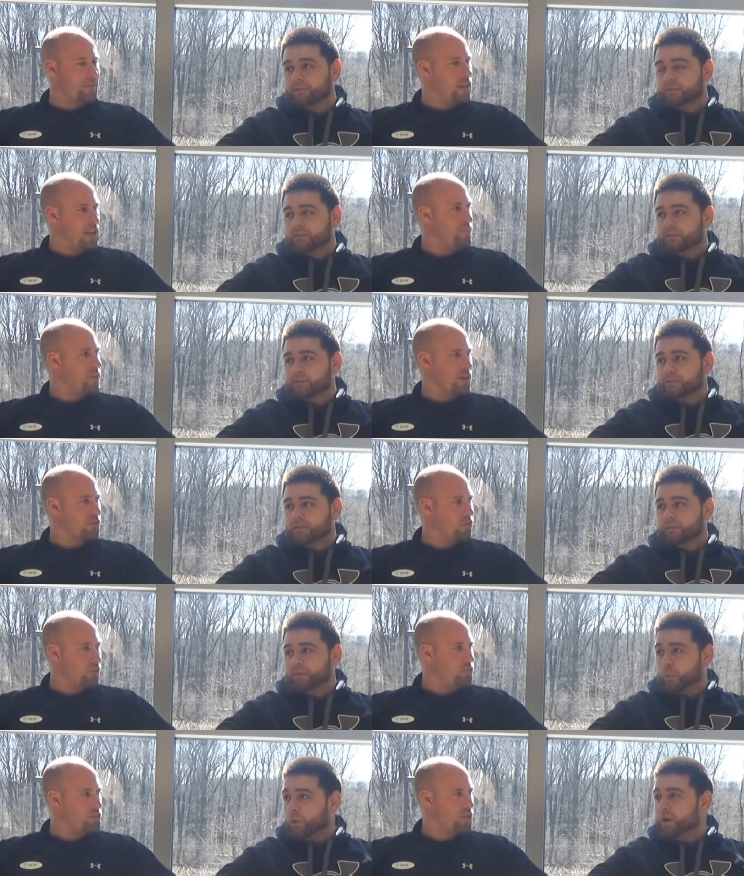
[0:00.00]
Speaker 1: team that I
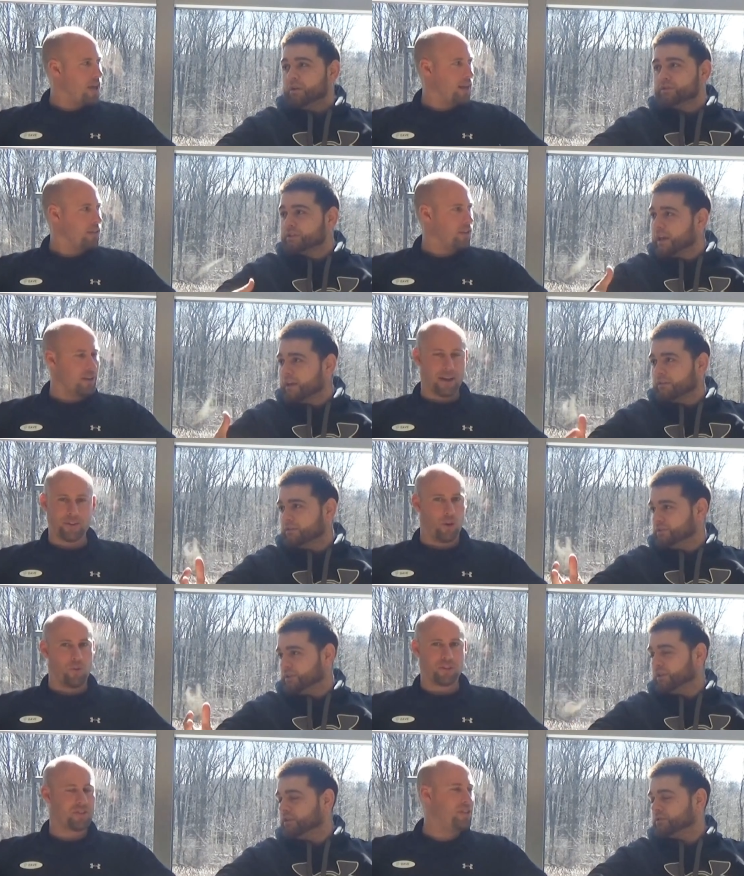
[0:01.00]
saw lose to Cavalier. I
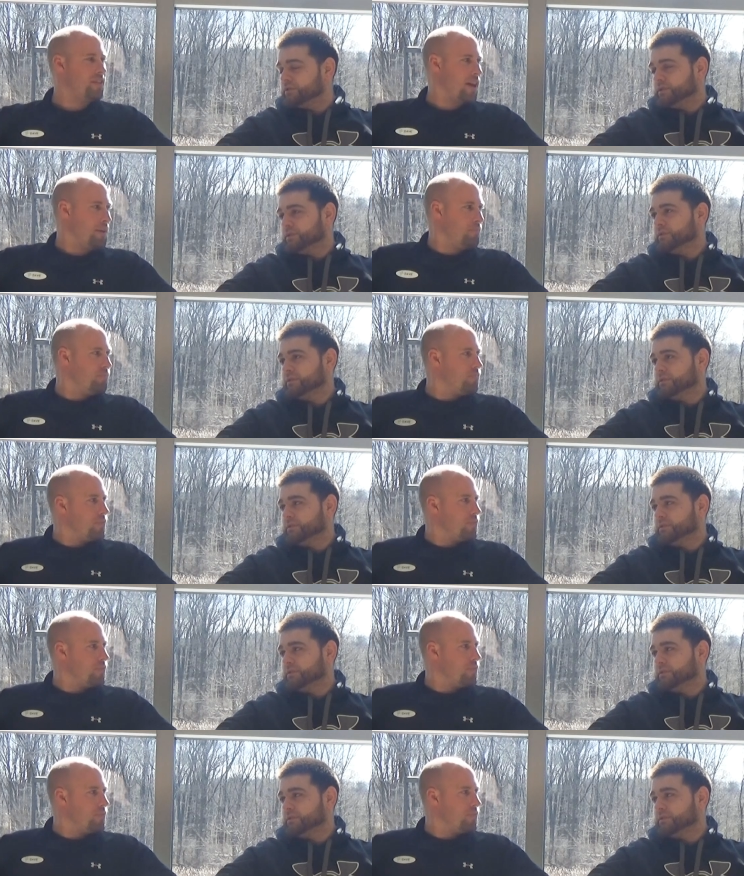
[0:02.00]
don't want to see that.